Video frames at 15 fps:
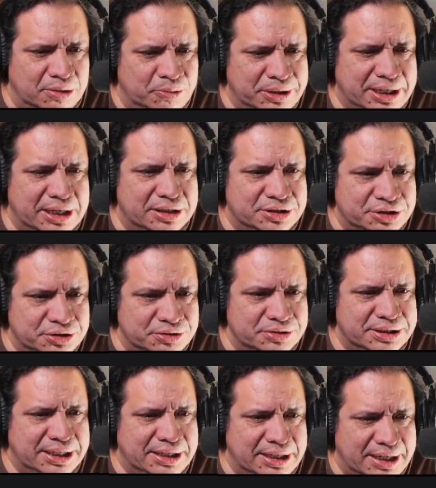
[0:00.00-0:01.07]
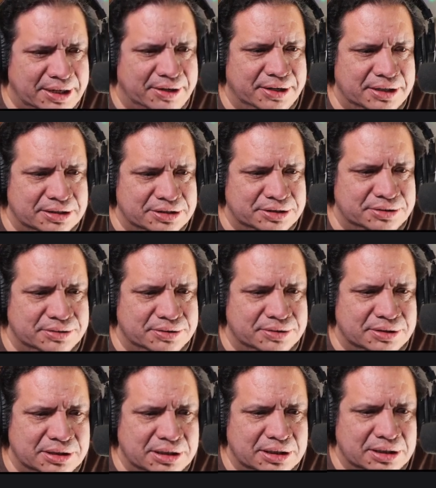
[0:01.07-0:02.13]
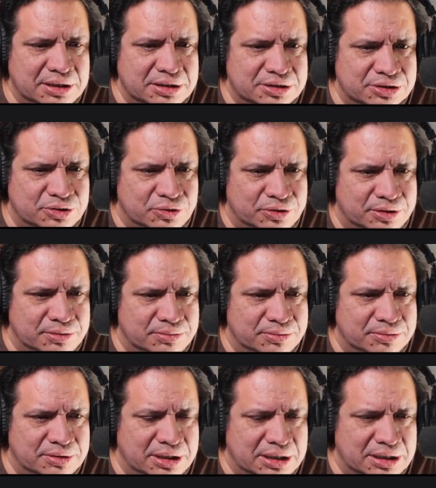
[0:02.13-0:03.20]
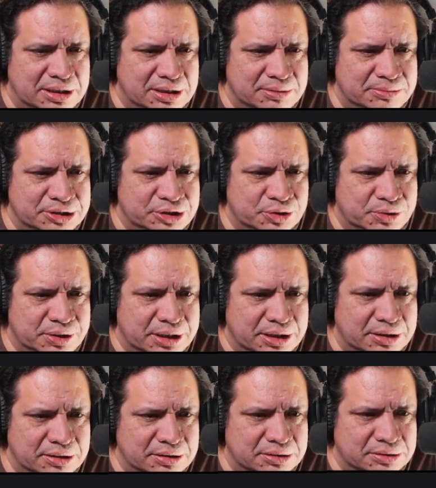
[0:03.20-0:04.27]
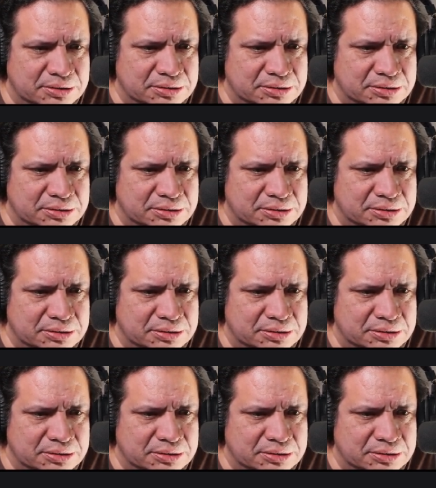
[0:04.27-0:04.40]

We got to choose an area to score majority.